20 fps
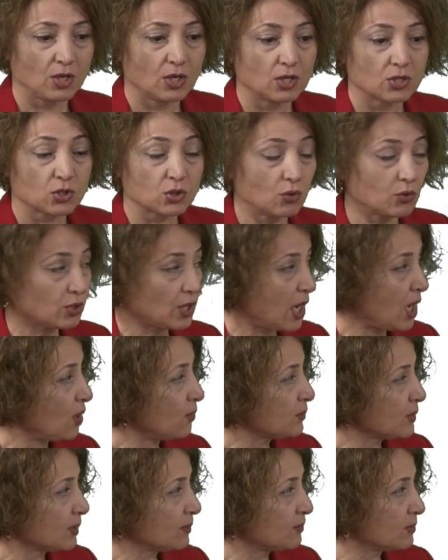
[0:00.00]
So now
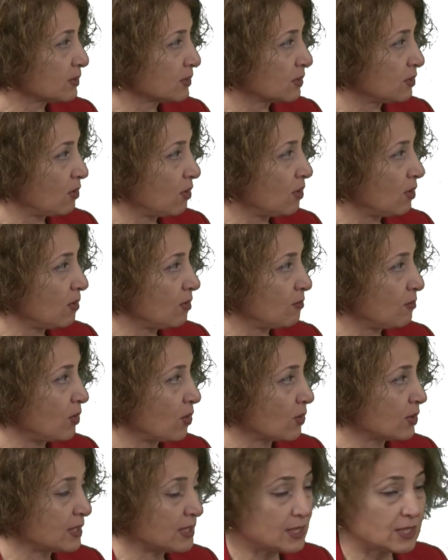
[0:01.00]
we will go
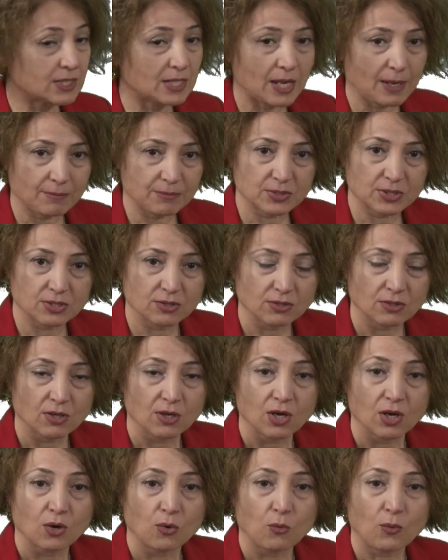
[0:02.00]
more in depth
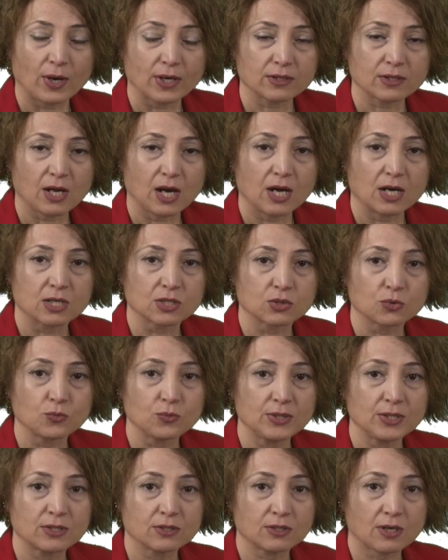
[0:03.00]
what are the
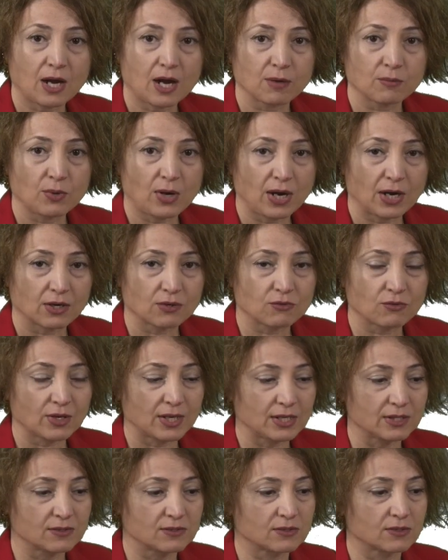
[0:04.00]
wheat
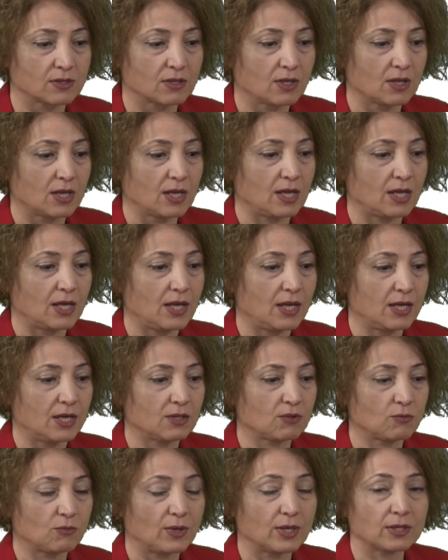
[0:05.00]
carbohydrates
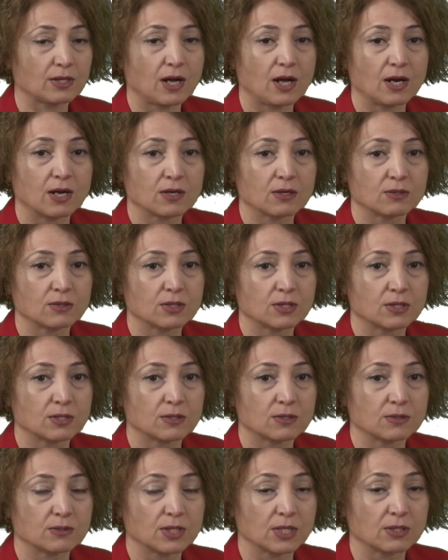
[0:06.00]
and what are
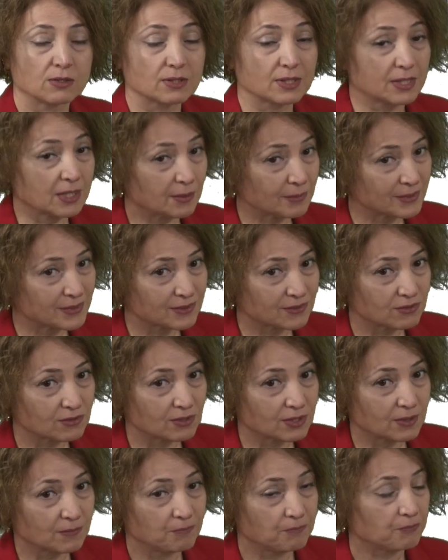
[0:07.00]
their
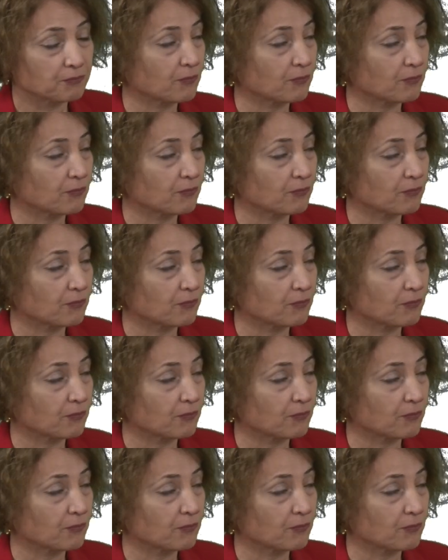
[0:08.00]
chemistry,